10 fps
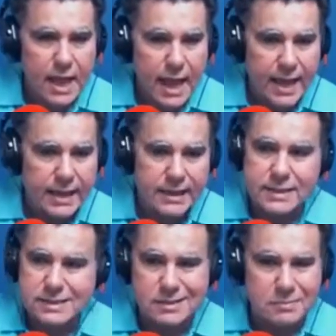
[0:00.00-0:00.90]
And it
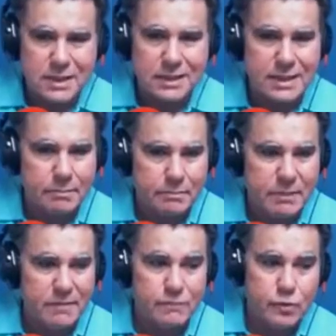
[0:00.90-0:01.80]
doesn't mean that
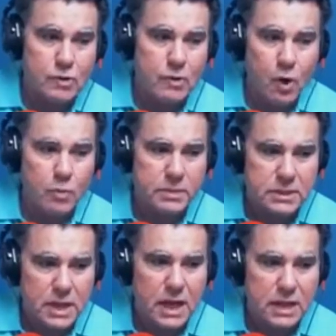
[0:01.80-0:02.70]
if you're open
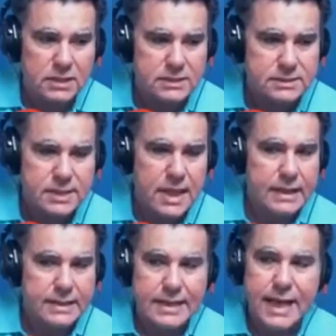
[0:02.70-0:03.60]
and honest,
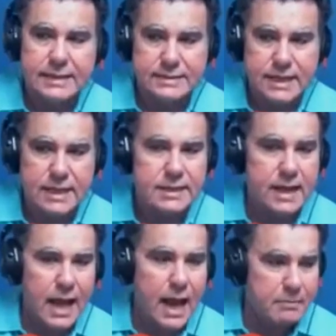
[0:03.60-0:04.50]
yes,
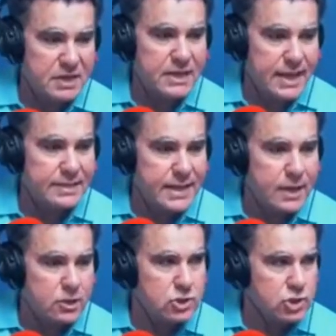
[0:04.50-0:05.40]
I'm going to get
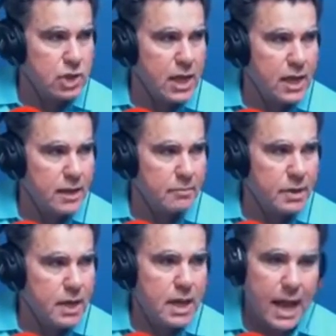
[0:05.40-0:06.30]
that good job.
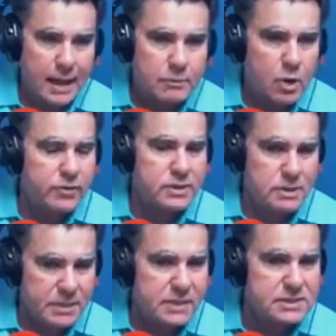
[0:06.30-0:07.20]
I'm going
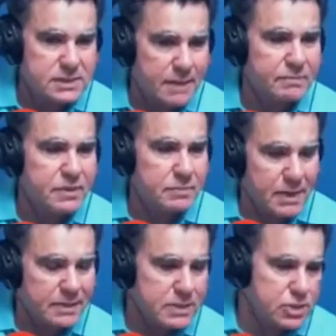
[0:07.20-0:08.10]
to be accepted
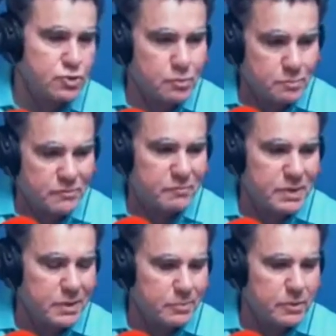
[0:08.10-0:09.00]
by this group of
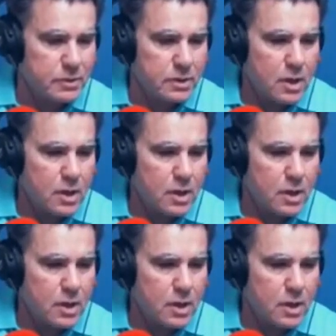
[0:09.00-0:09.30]
people.